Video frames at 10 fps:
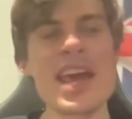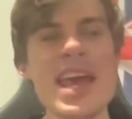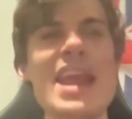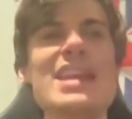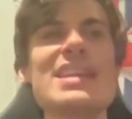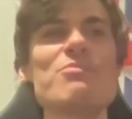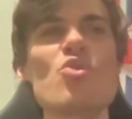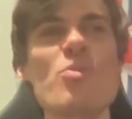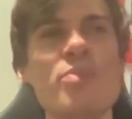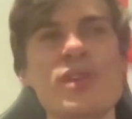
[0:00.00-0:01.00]
any
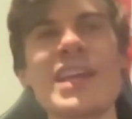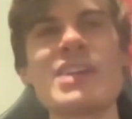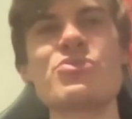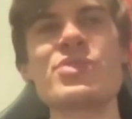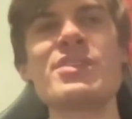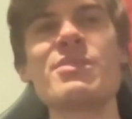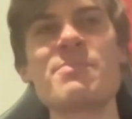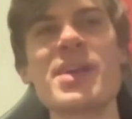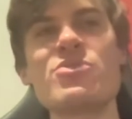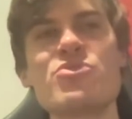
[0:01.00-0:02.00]
more pleasure in the
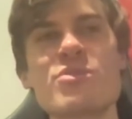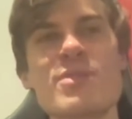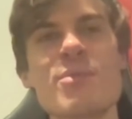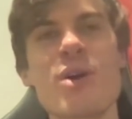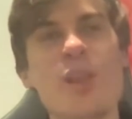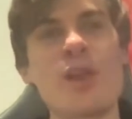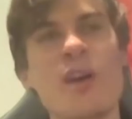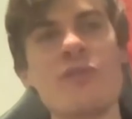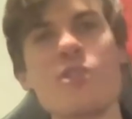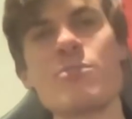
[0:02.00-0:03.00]
bedroom in my
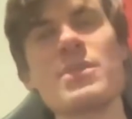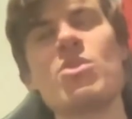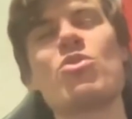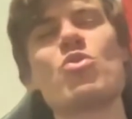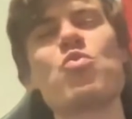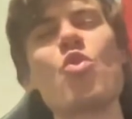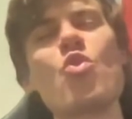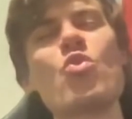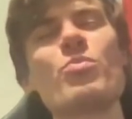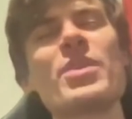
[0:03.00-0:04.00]
life, I'd be on the
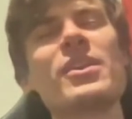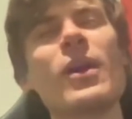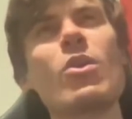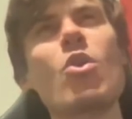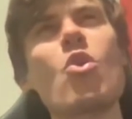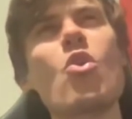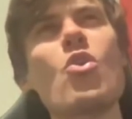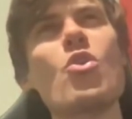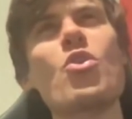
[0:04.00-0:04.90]
wall being like, oh.